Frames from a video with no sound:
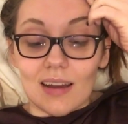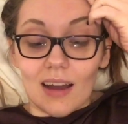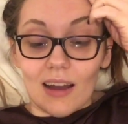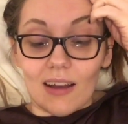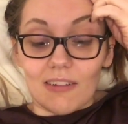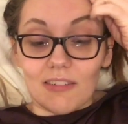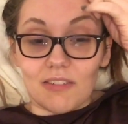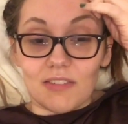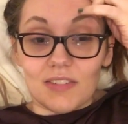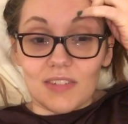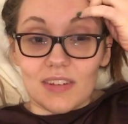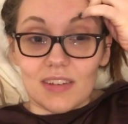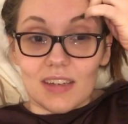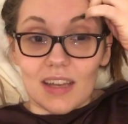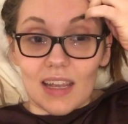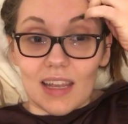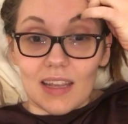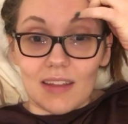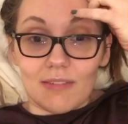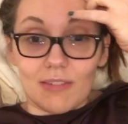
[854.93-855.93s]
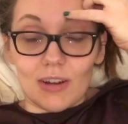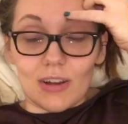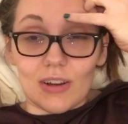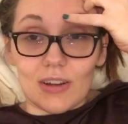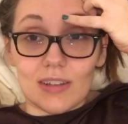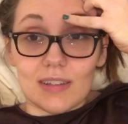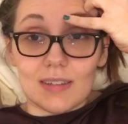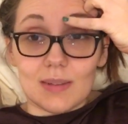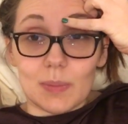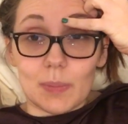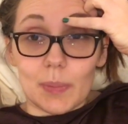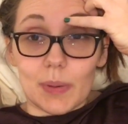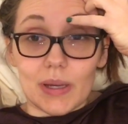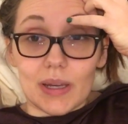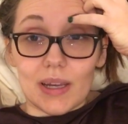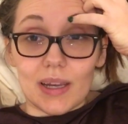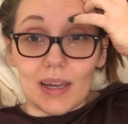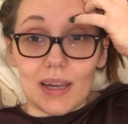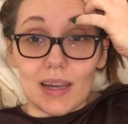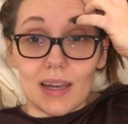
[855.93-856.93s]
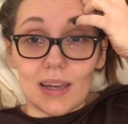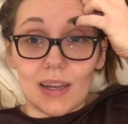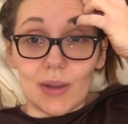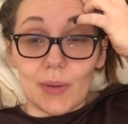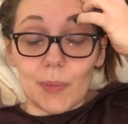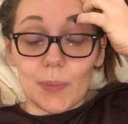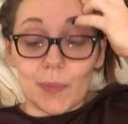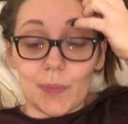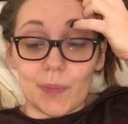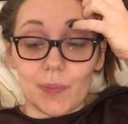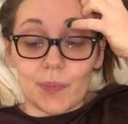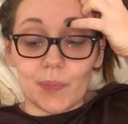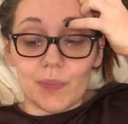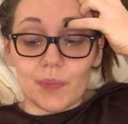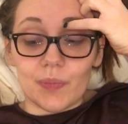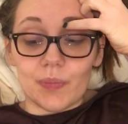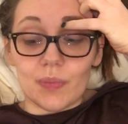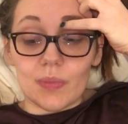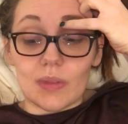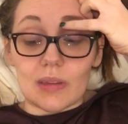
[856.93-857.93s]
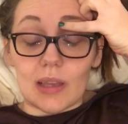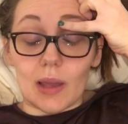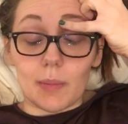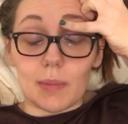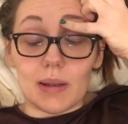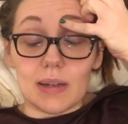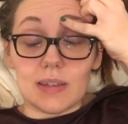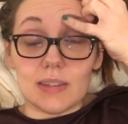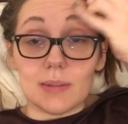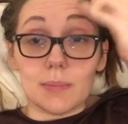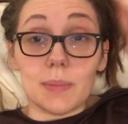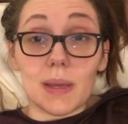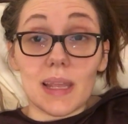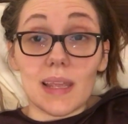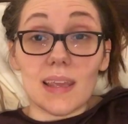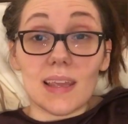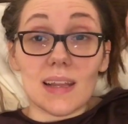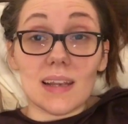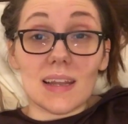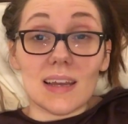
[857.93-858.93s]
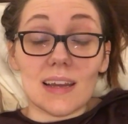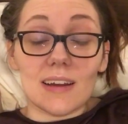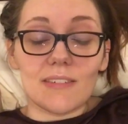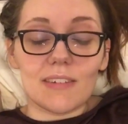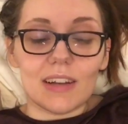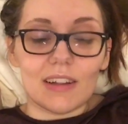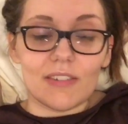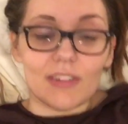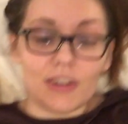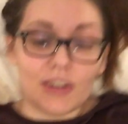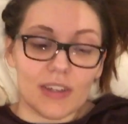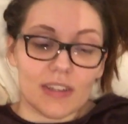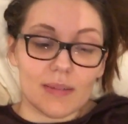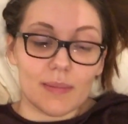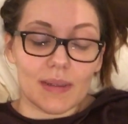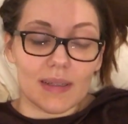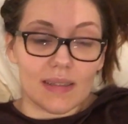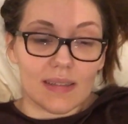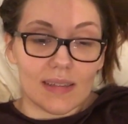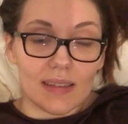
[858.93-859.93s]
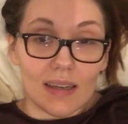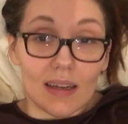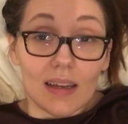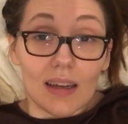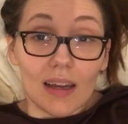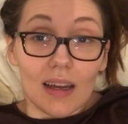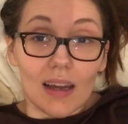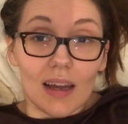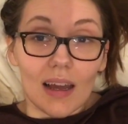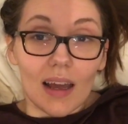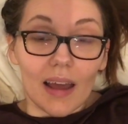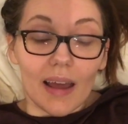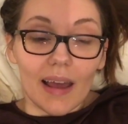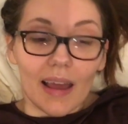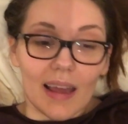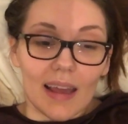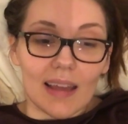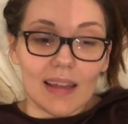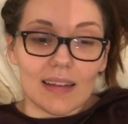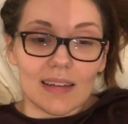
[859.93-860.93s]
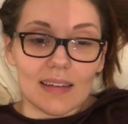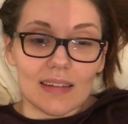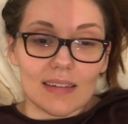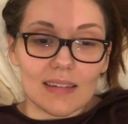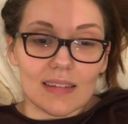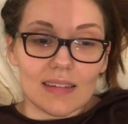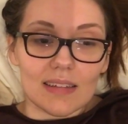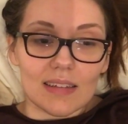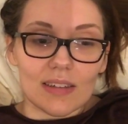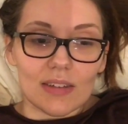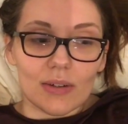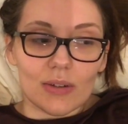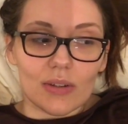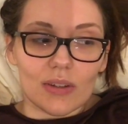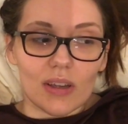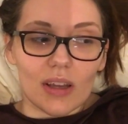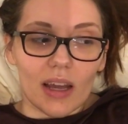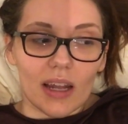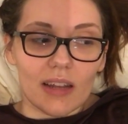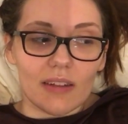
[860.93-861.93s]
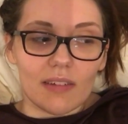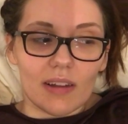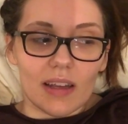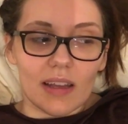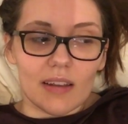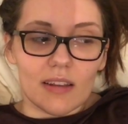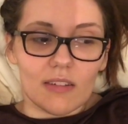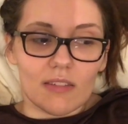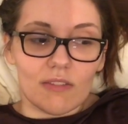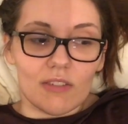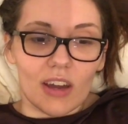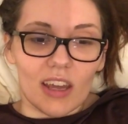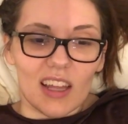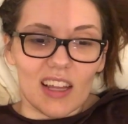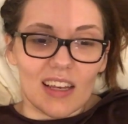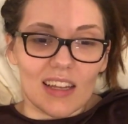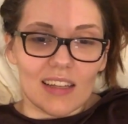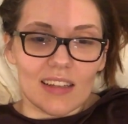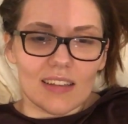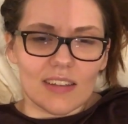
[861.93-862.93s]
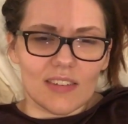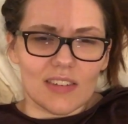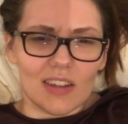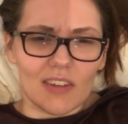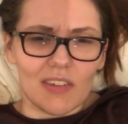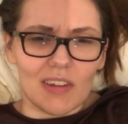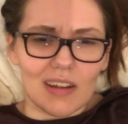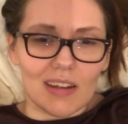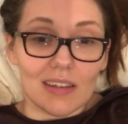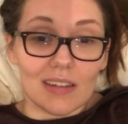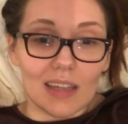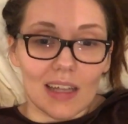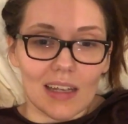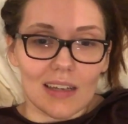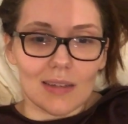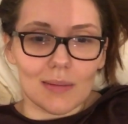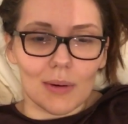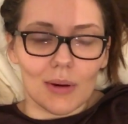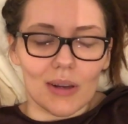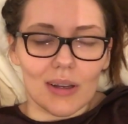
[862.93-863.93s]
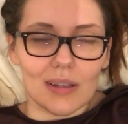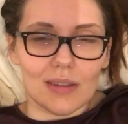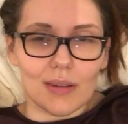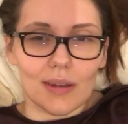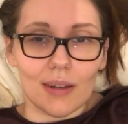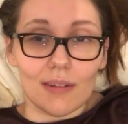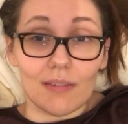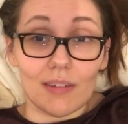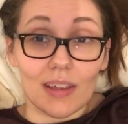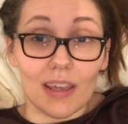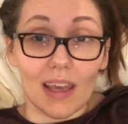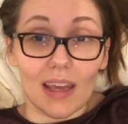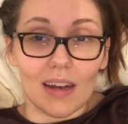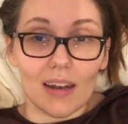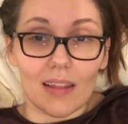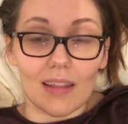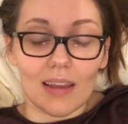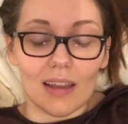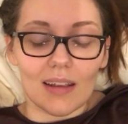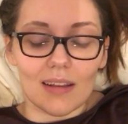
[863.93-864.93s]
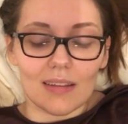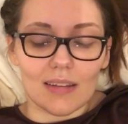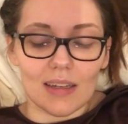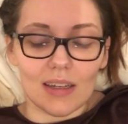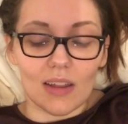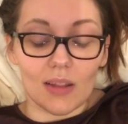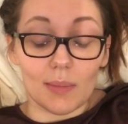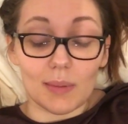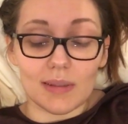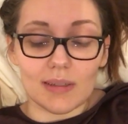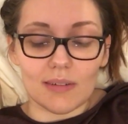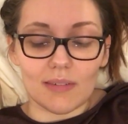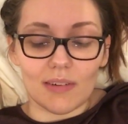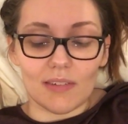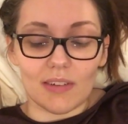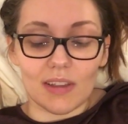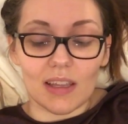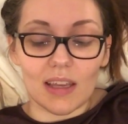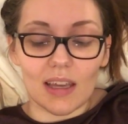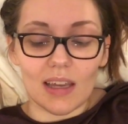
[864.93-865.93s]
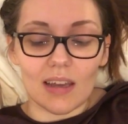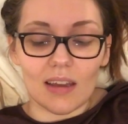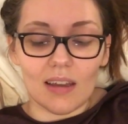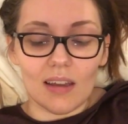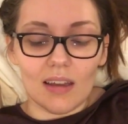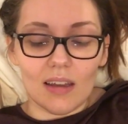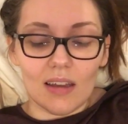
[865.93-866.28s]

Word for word: half day vlogs. But um, I'm going to do some baking now, ready for Christmas. And also kind of like write a list of stuff that I need to take tomorrow so I don't forget anything because I know there'll be stuff I forget.